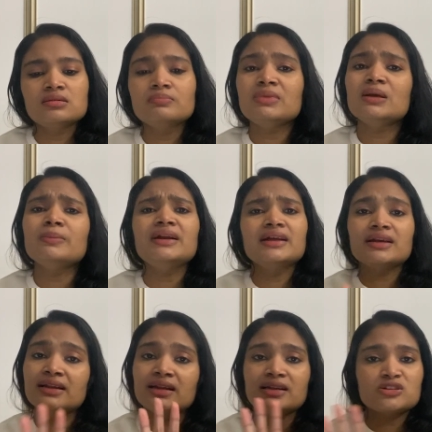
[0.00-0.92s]
bbtech
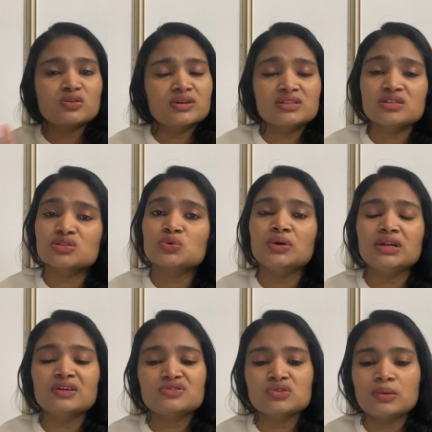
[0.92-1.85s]
in electronics is good
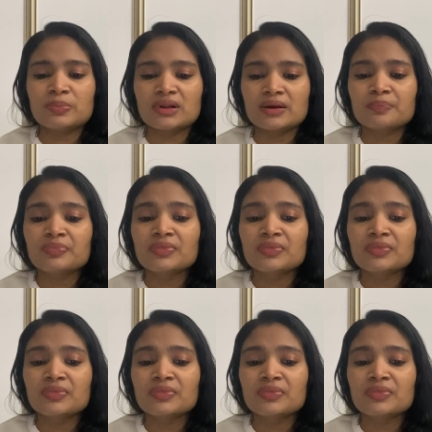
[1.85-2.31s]
enough to apply